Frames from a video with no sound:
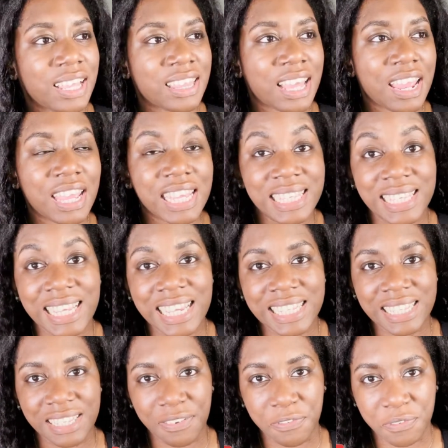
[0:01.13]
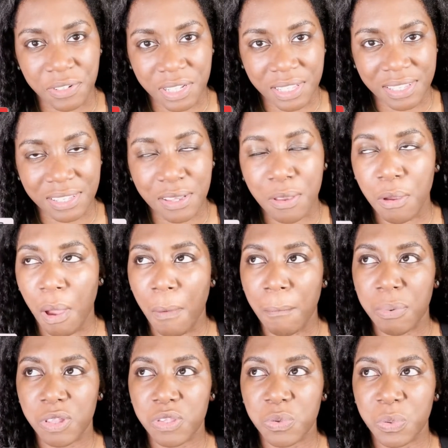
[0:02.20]
there is a difference
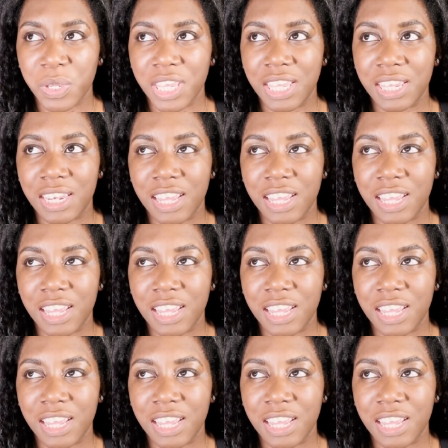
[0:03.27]
between